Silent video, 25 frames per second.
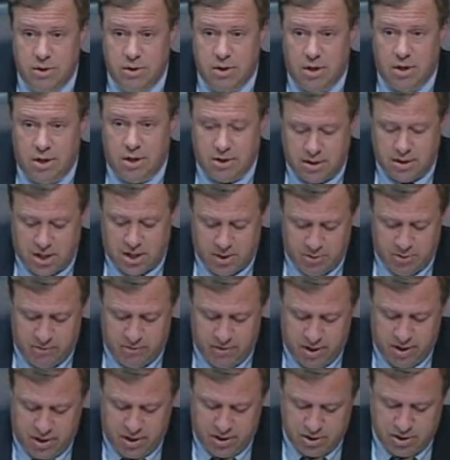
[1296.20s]
uh, time
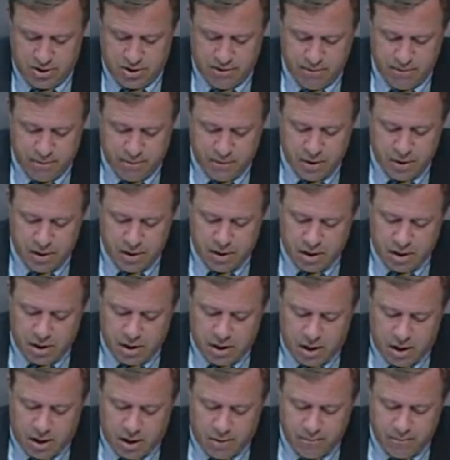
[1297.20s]
advantage.
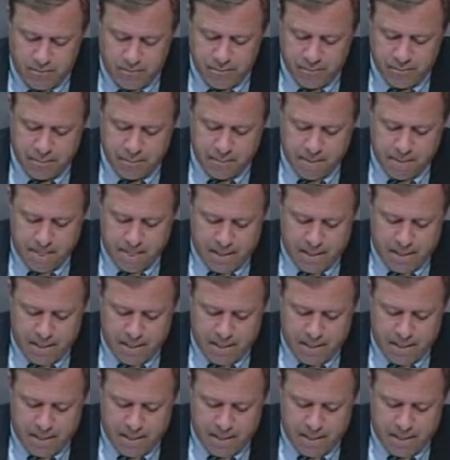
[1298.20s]
Um,